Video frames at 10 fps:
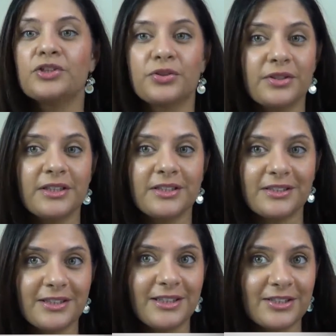So
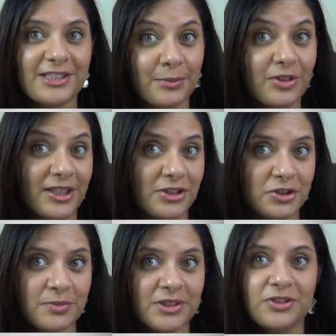there's similar
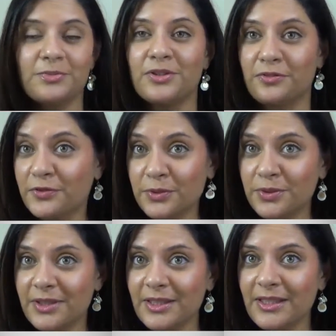instruments, similar
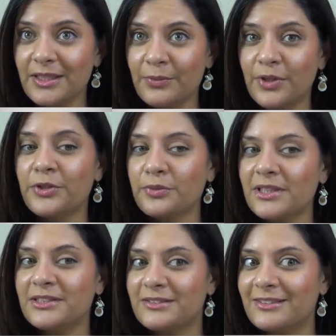food. When you
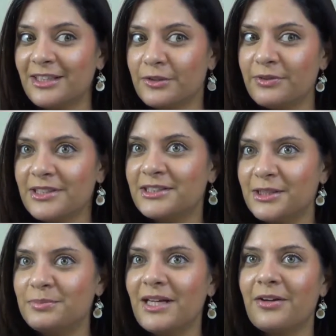really dig really
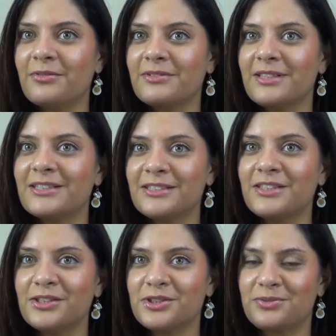deep down into the
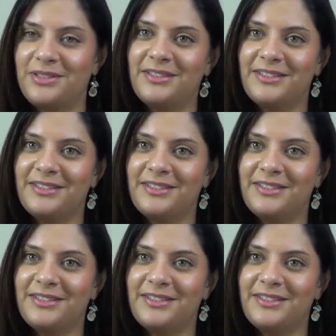history.